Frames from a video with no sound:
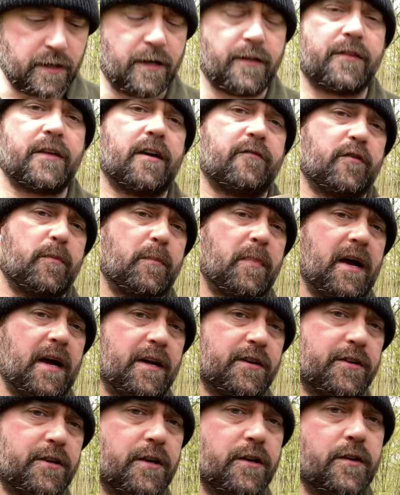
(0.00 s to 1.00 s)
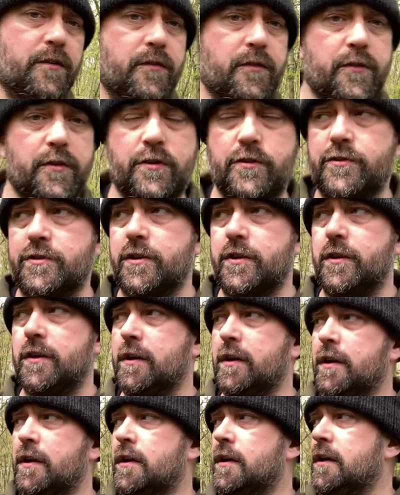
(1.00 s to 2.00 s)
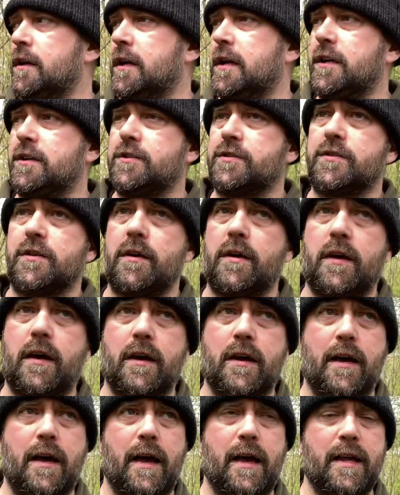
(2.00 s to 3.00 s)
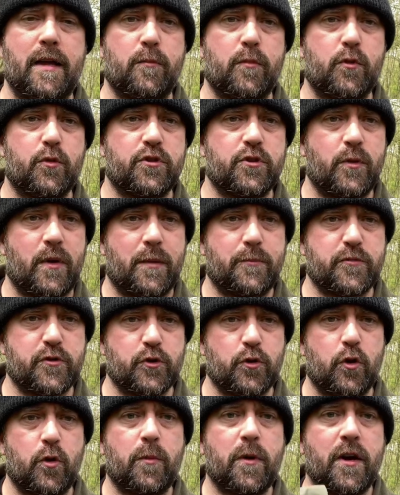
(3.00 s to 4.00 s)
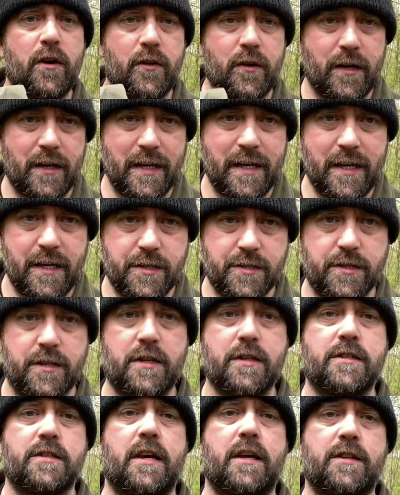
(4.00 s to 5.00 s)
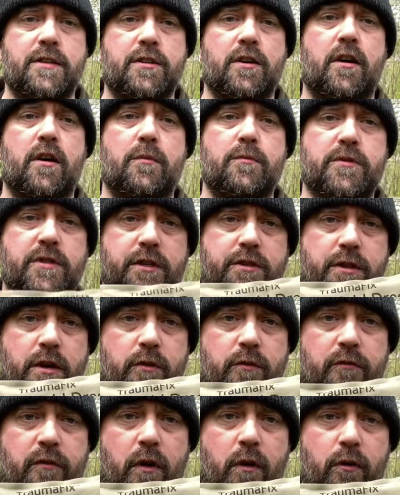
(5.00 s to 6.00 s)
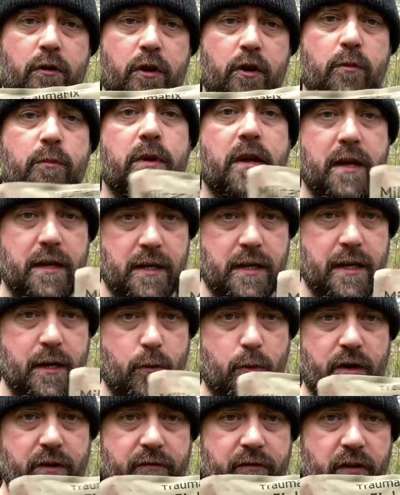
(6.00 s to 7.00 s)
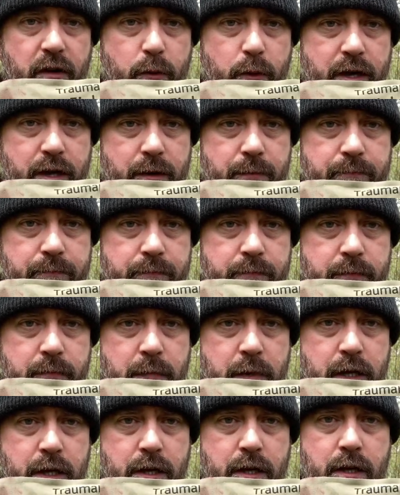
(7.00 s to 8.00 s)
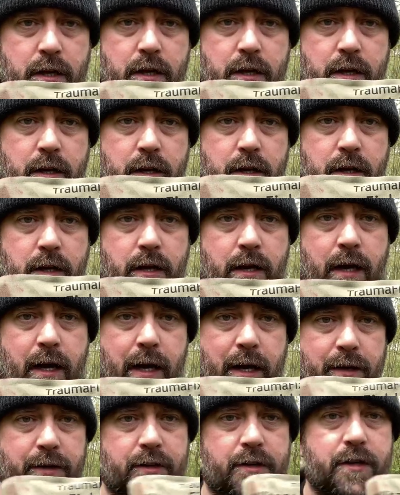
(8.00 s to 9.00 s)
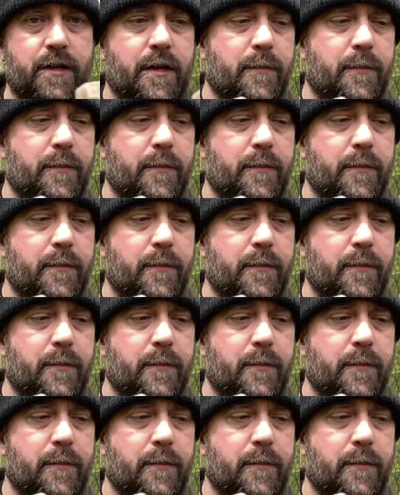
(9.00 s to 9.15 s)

They have a pad that is able to absorb at least 10 times its own volume in liquid fluid. And